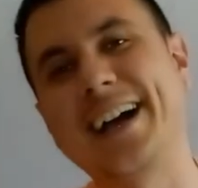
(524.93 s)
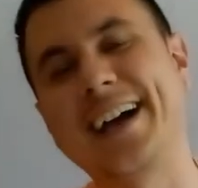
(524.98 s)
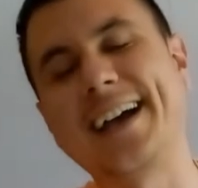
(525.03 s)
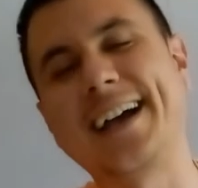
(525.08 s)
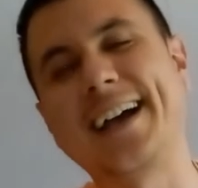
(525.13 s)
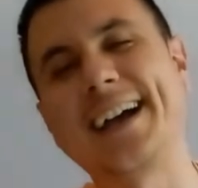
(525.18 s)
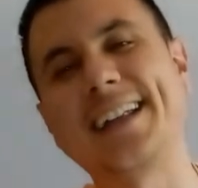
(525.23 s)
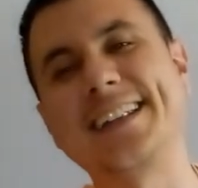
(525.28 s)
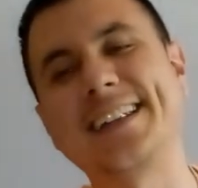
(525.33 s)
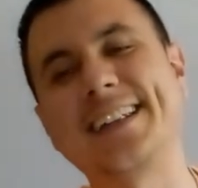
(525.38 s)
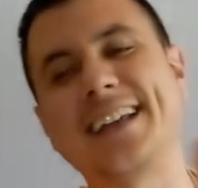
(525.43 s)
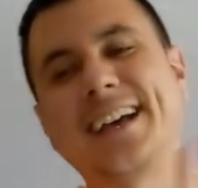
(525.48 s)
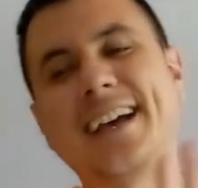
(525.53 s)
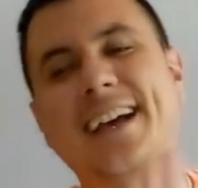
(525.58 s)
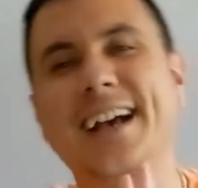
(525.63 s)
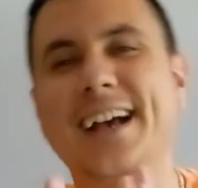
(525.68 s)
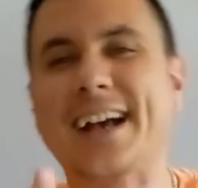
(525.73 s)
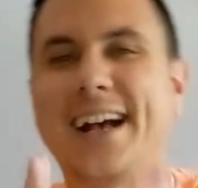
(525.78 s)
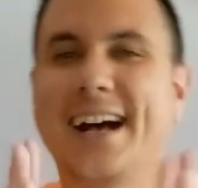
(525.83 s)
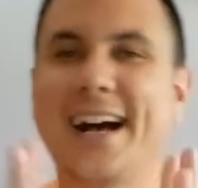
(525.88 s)
and
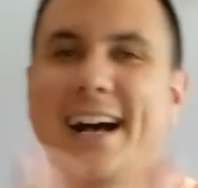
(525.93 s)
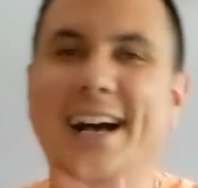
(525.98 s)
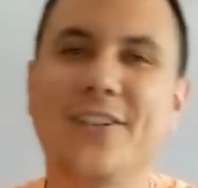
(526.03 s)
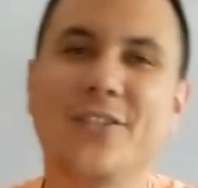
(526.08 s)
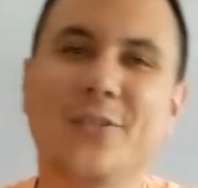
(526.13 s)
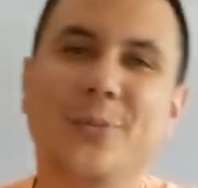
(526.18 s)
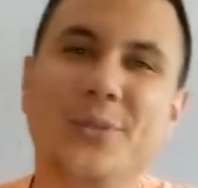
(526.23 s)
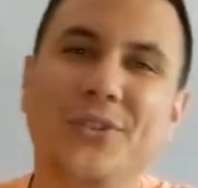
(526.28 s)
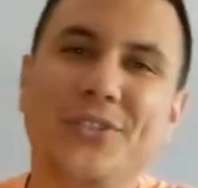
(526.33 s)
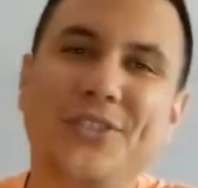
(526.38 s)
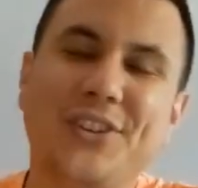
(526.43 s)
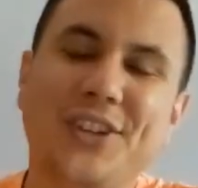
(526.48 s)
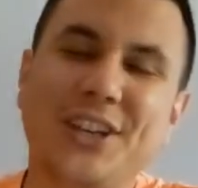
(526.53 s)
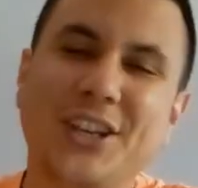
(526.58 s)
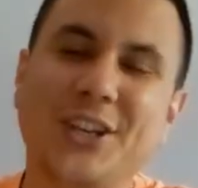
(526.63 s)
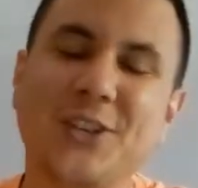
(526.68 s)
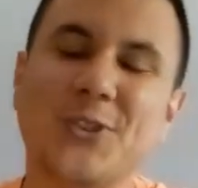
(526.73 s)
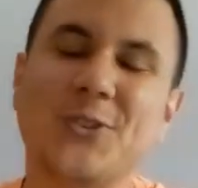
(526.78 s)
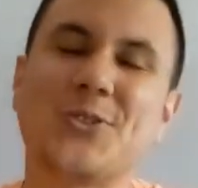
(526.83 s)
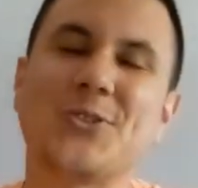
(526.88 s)
I'll be
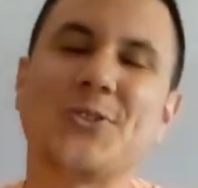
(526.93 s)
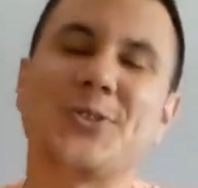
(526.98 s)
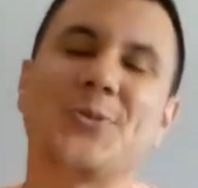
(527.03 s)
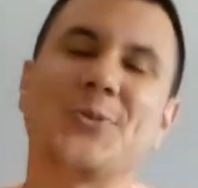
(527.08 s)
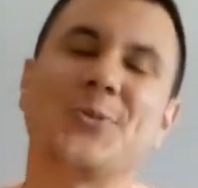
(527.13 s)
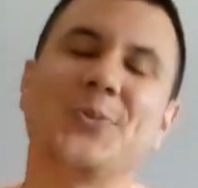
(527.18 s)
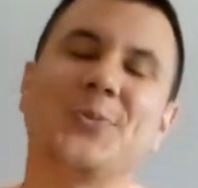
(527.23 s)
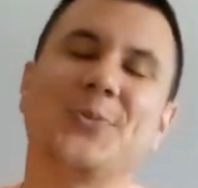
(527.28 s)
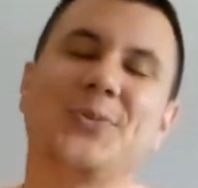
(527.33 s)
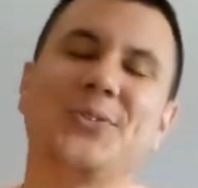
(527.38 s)
seeing you soon.